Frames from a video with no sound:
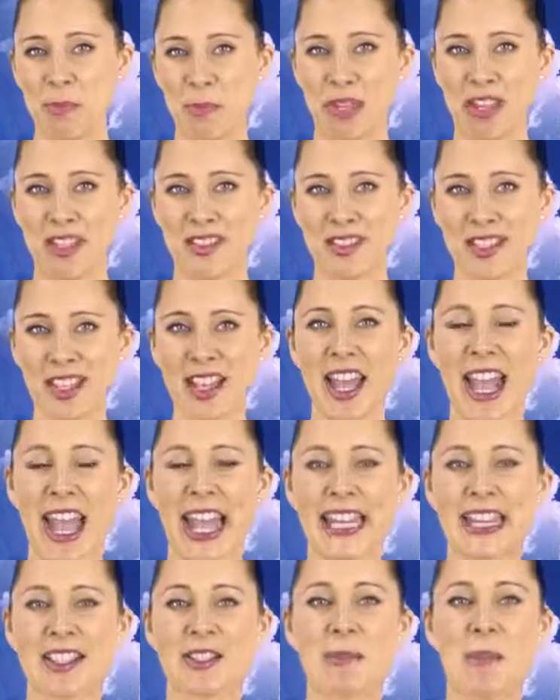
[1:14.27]
Pete,
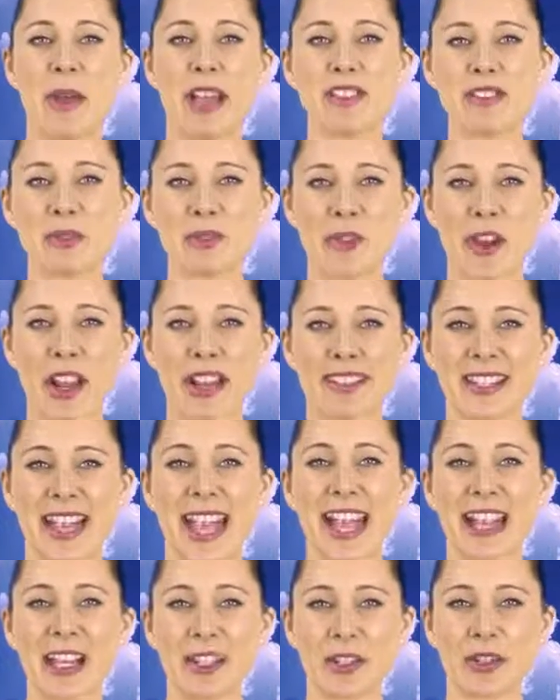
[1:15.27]
and his best
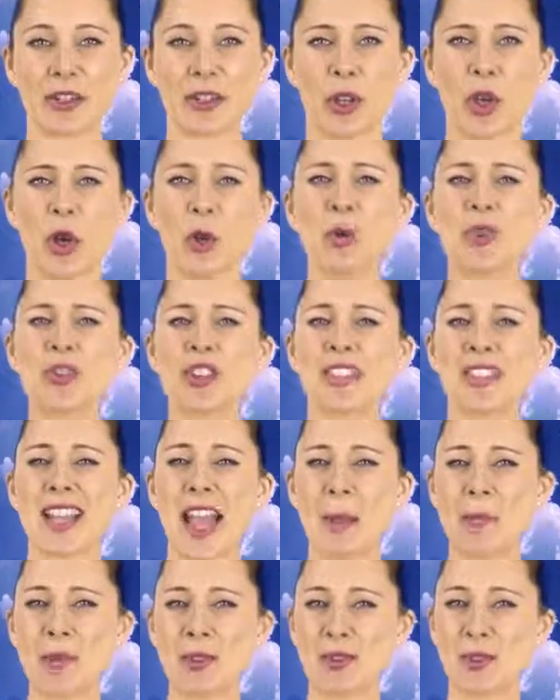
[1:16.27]
friend Elliot, who just
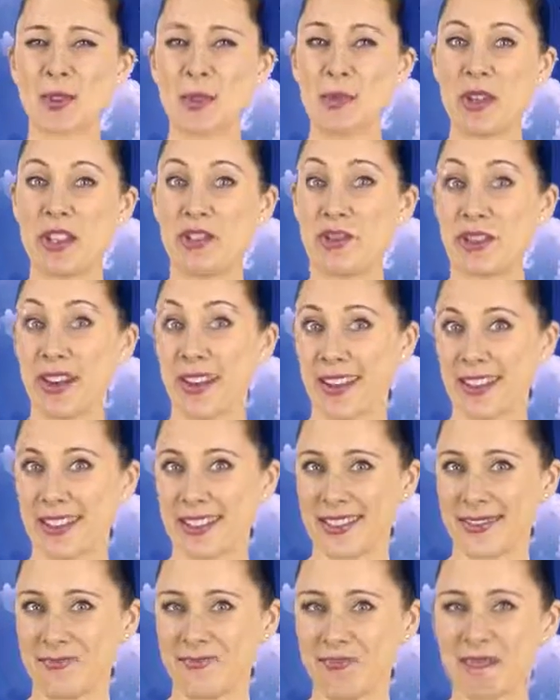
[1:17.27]
happens to be a
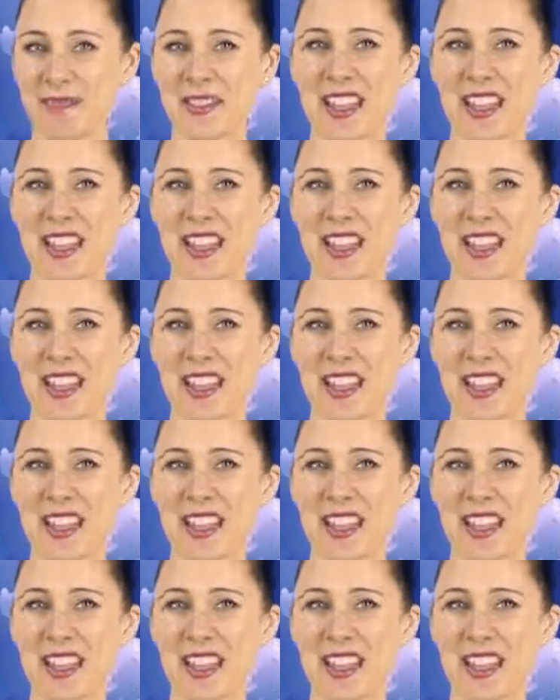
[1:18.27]
dragon.